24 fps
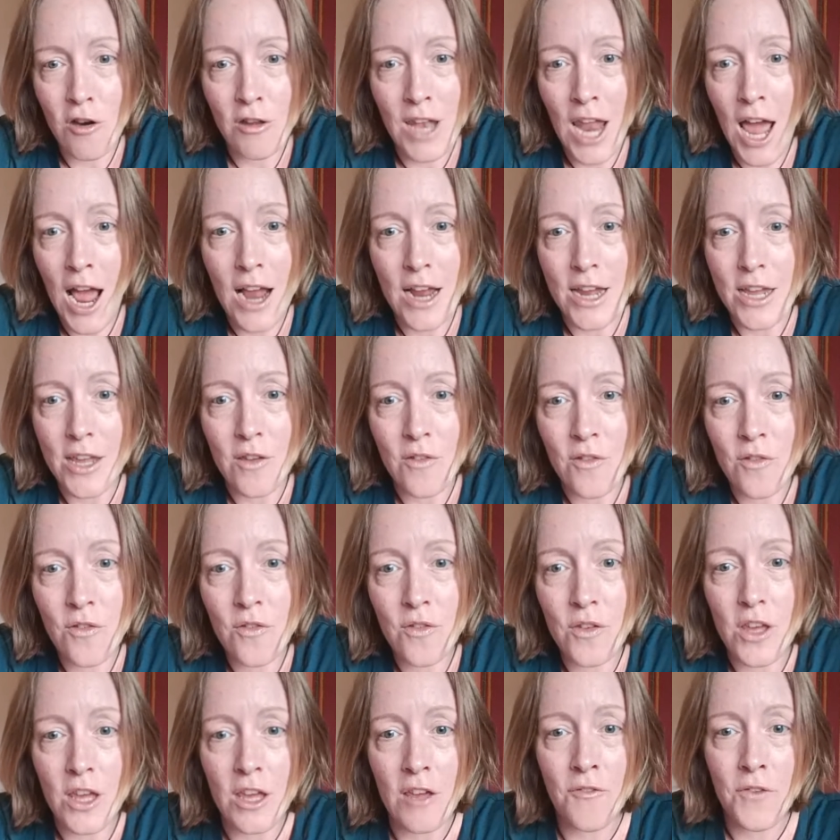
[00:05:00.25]
life.
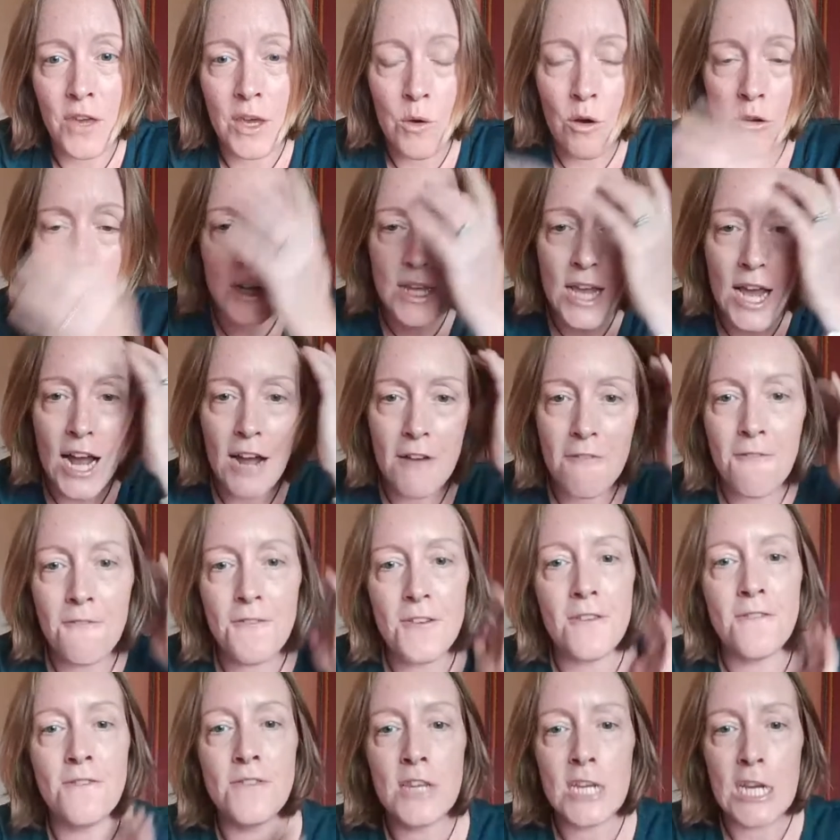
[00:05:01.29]
If you only have
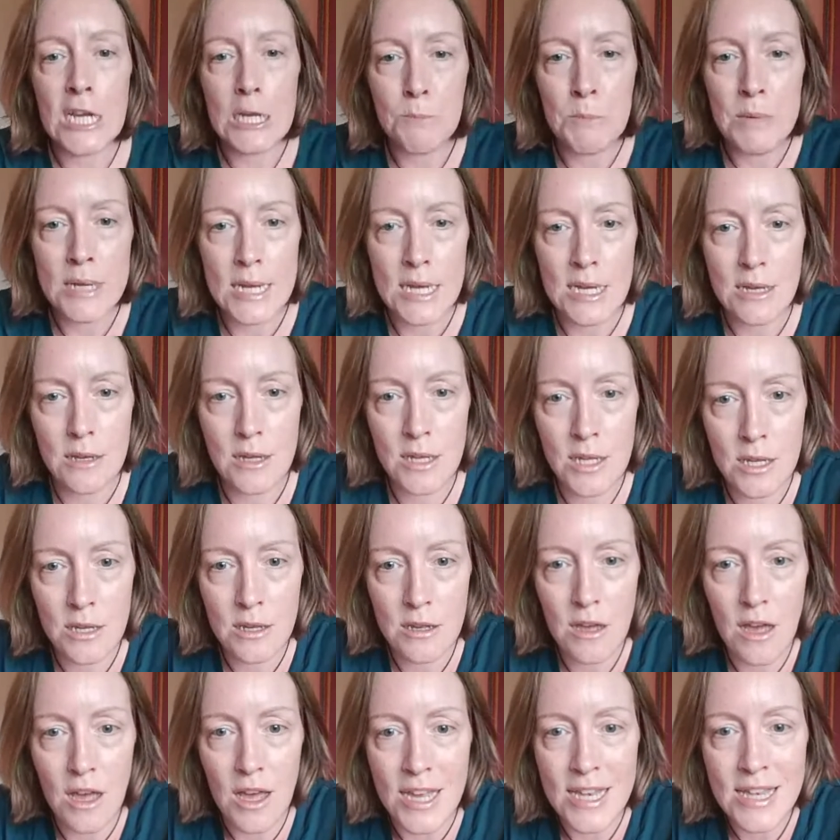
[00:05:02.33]
15 minutes
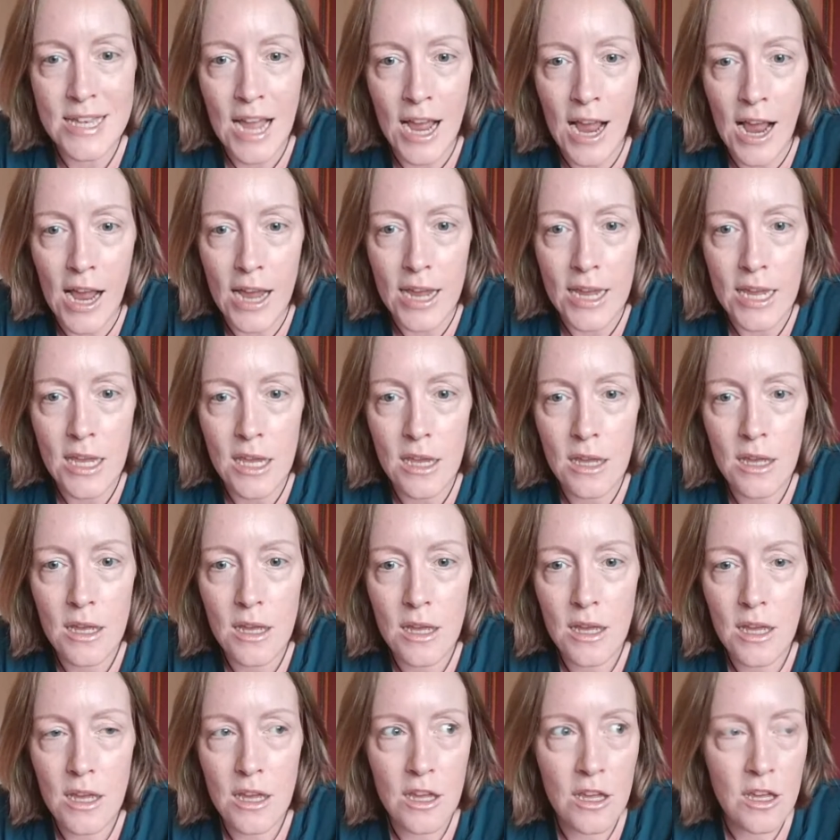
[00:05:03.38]
a day,
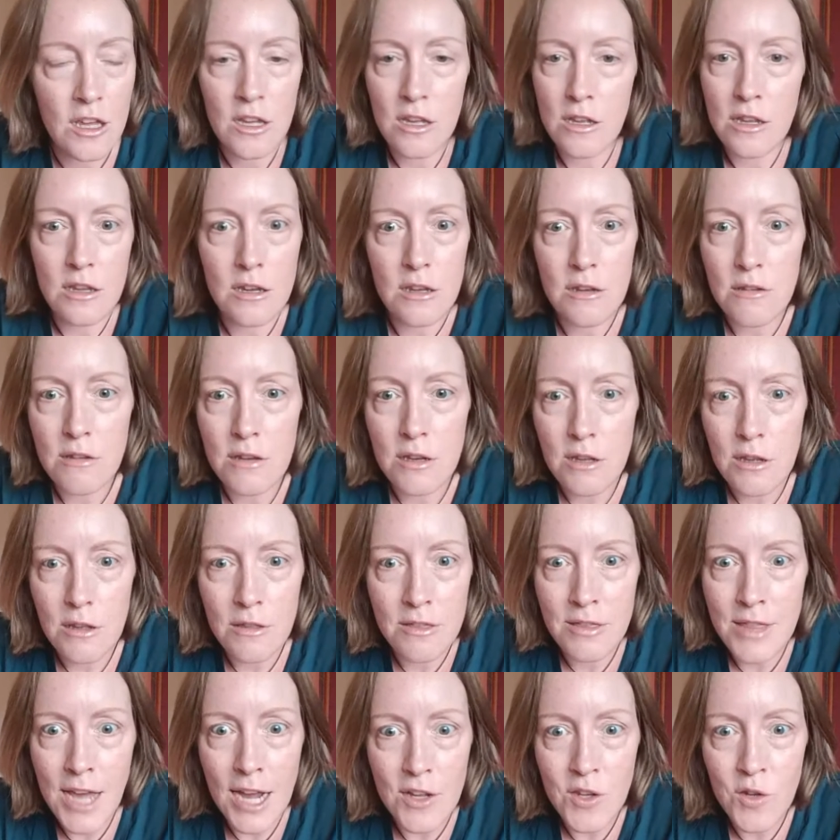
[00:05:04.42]

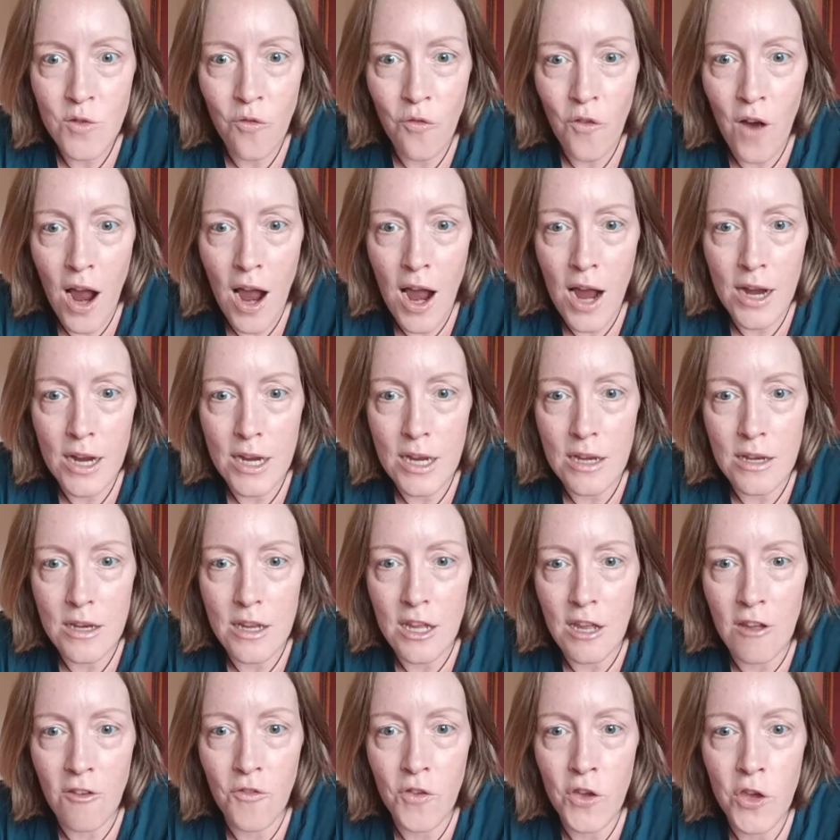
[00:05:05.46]
that's fine.
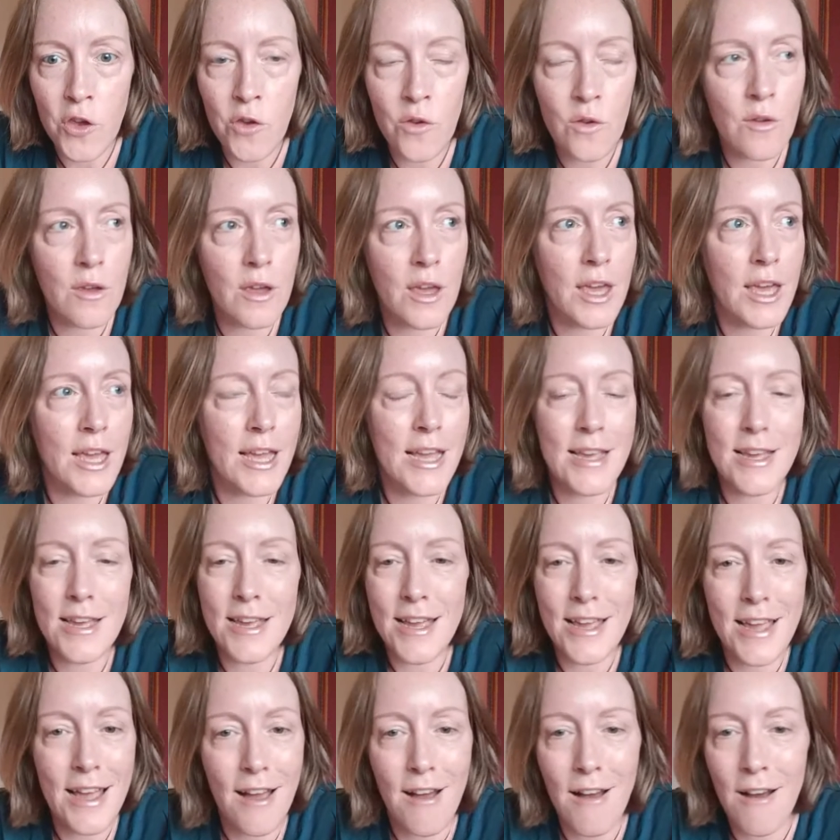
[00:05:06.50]

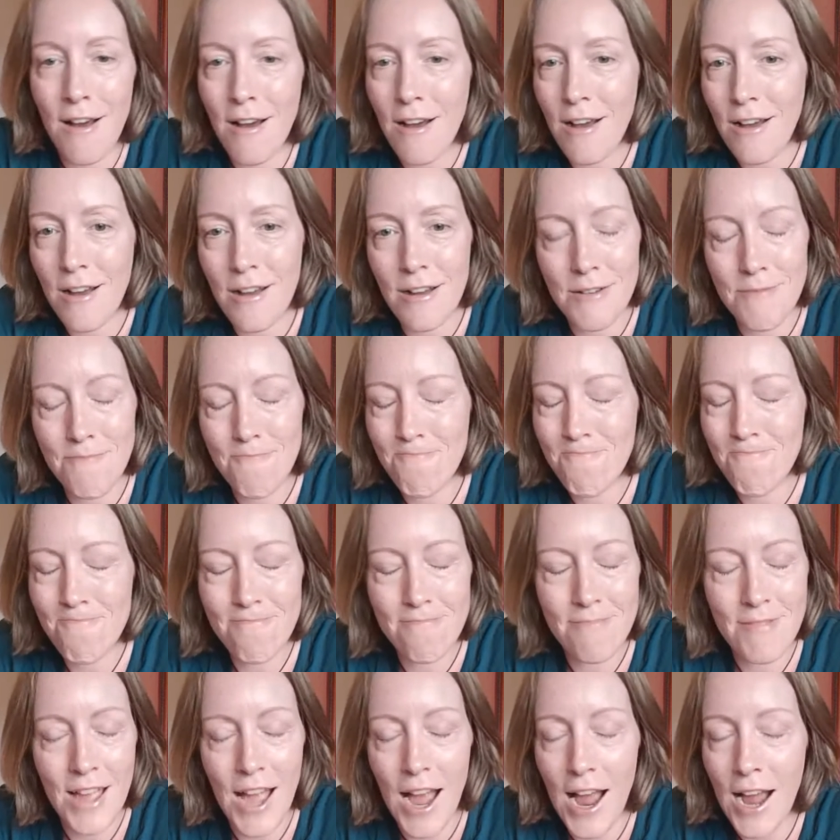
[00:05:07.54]

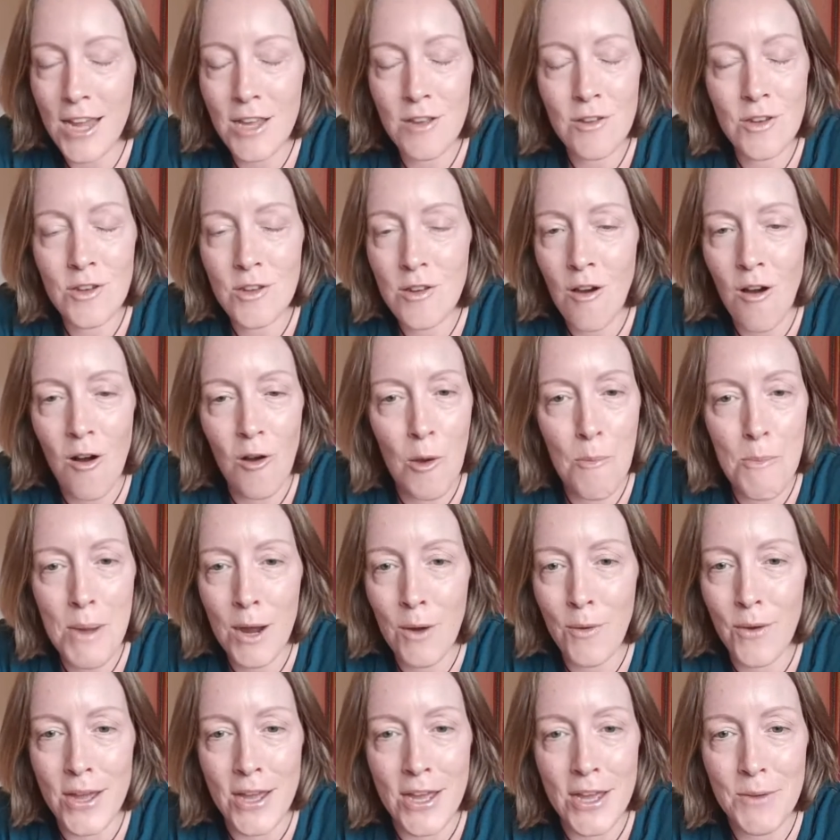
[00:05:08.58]
I could talk
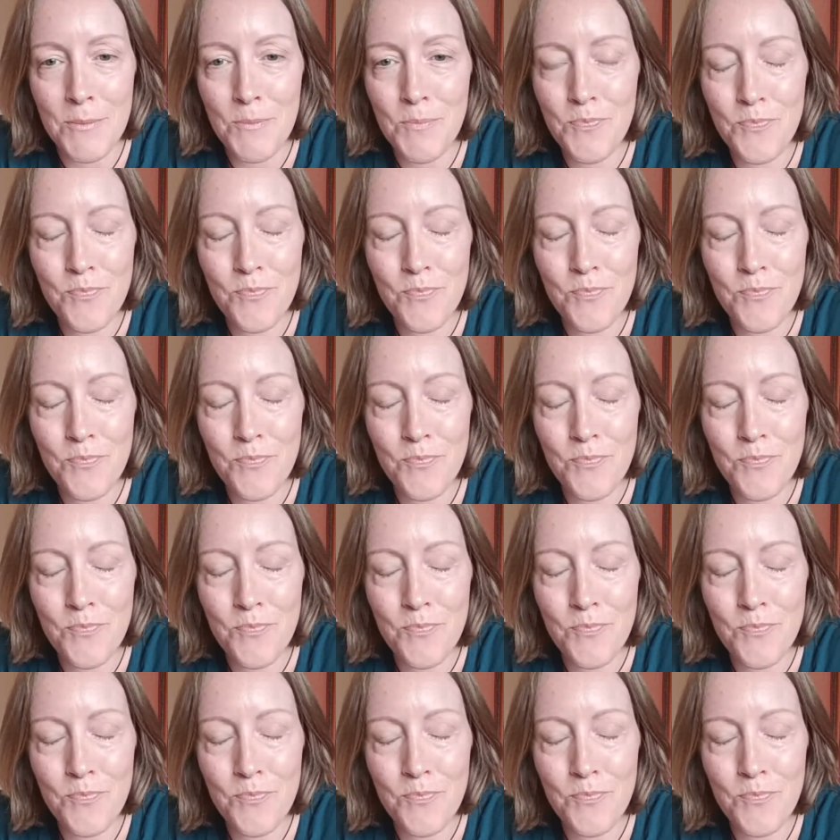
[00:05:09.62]
about it